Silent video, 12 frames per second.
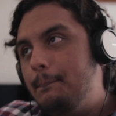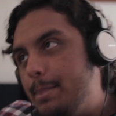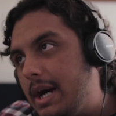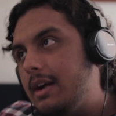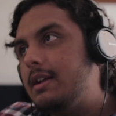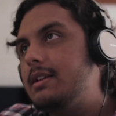
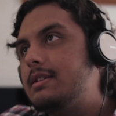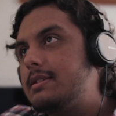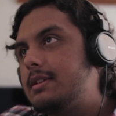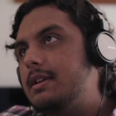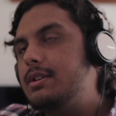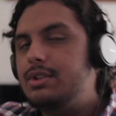But
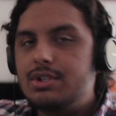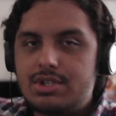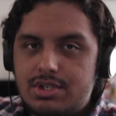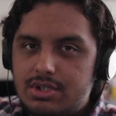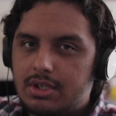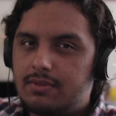you
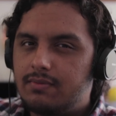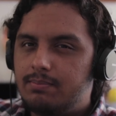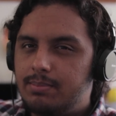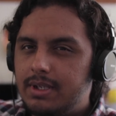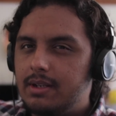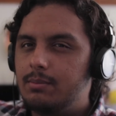should have
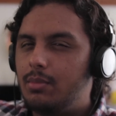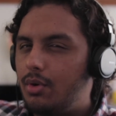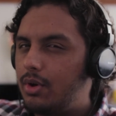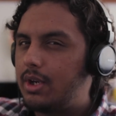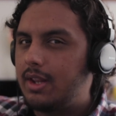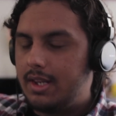been
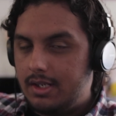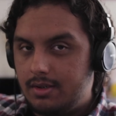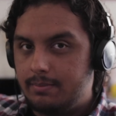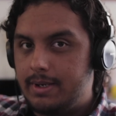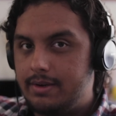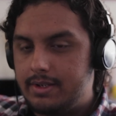more clear
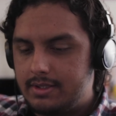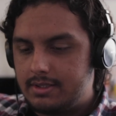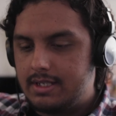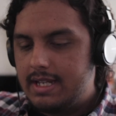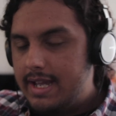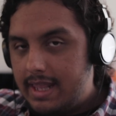about it.
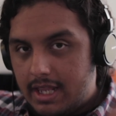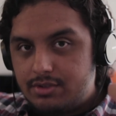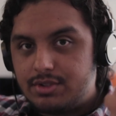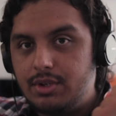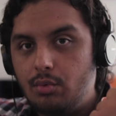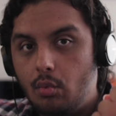That was
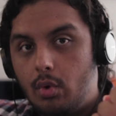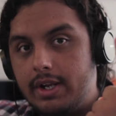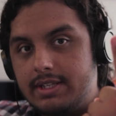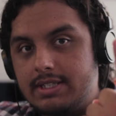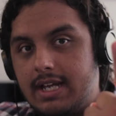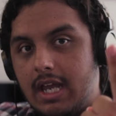only
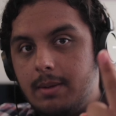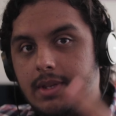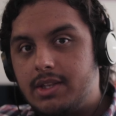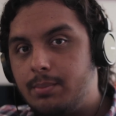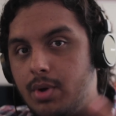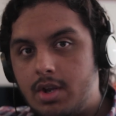one time that
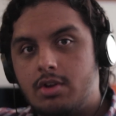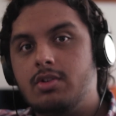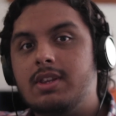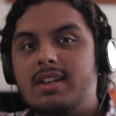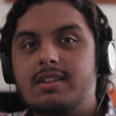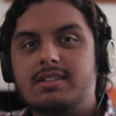the Predator
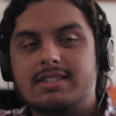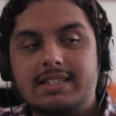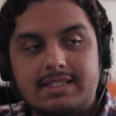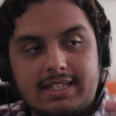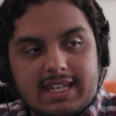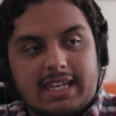
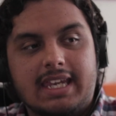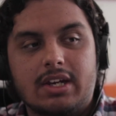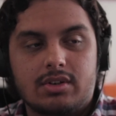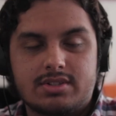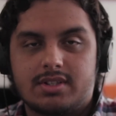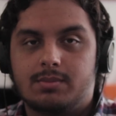doesn't
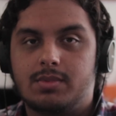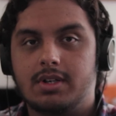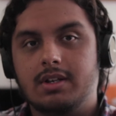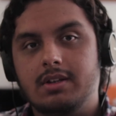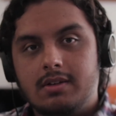kill someone.